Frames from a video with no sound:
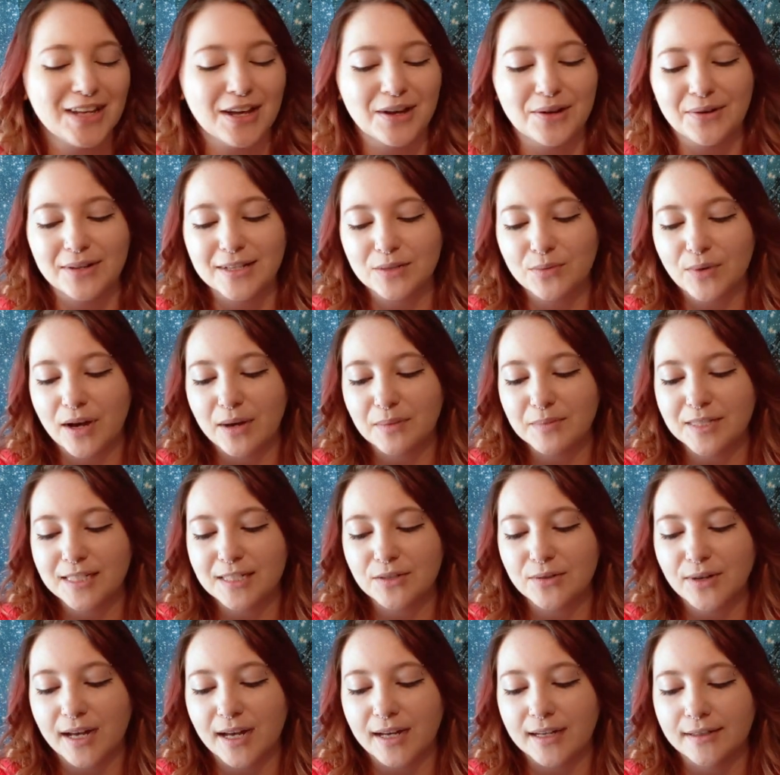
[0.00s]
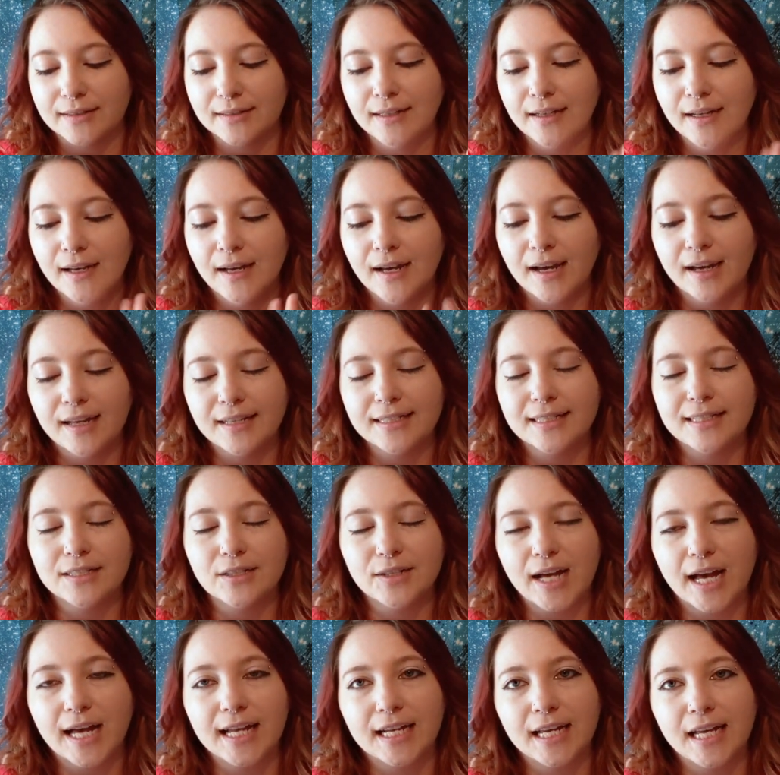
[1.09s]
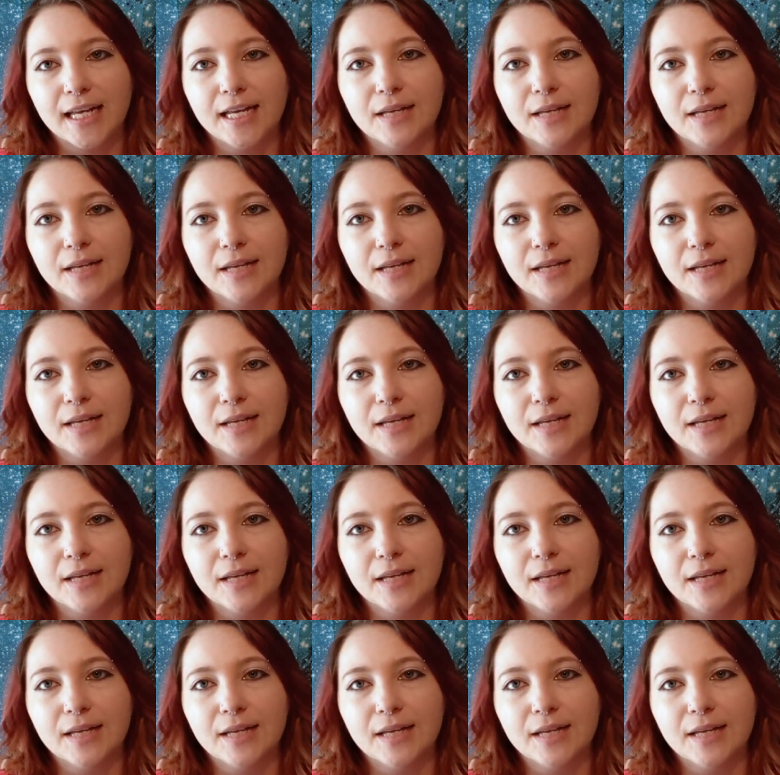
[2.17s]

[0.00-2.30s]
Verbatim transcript: so that's why I'm still kind of, it's still kind of